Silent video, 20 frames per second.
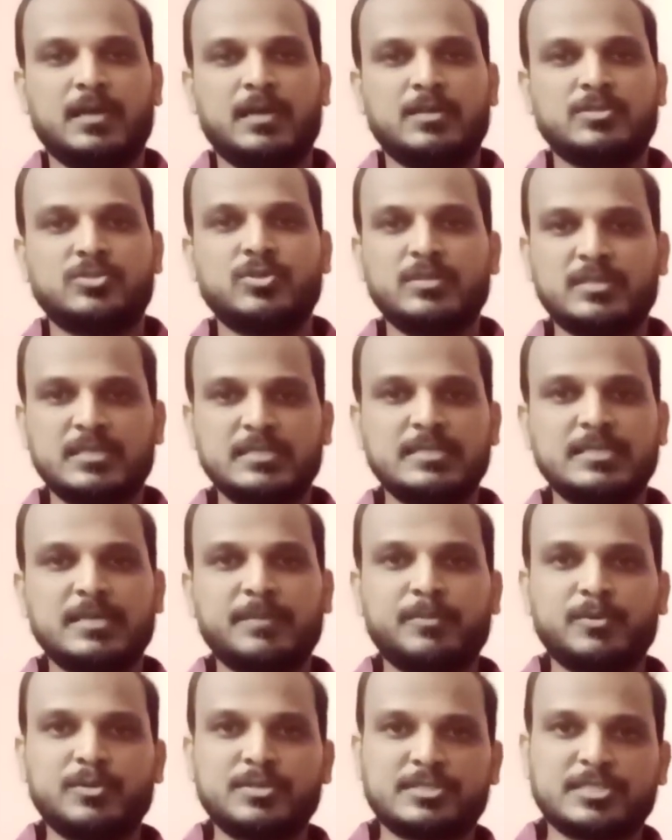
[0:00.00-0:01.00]
So this is
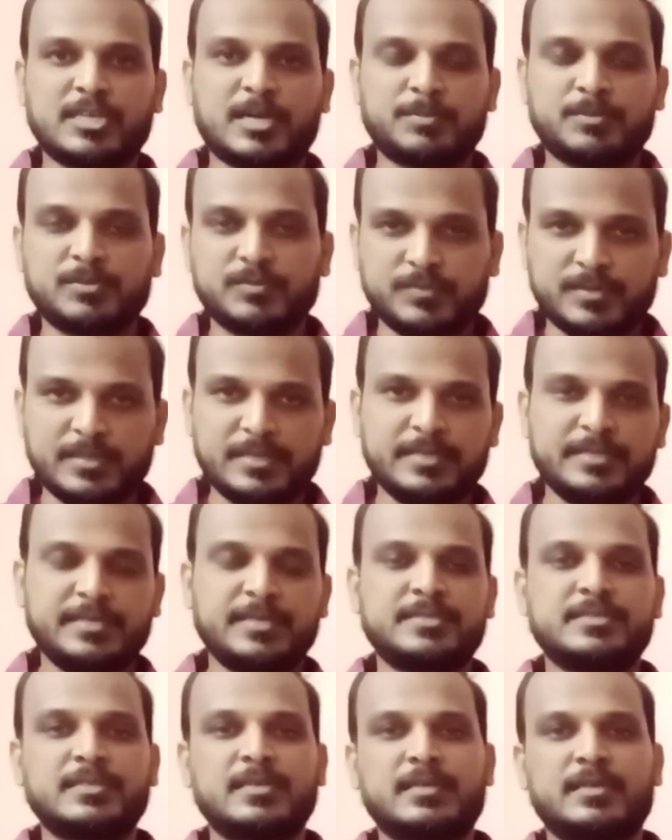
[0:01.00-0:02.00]
about chapter 1, dear
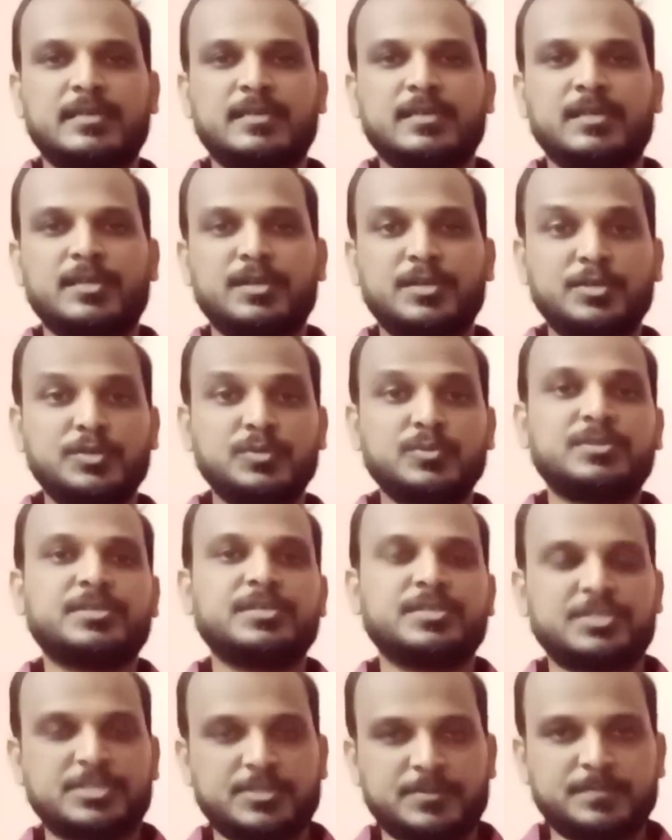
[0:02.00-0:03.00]
children,
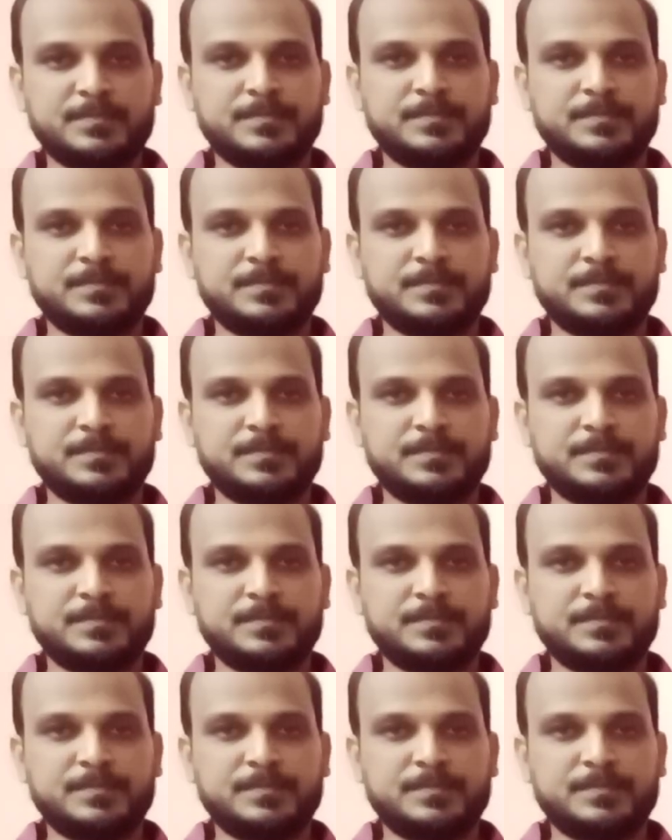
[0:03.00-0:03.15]
nutrition.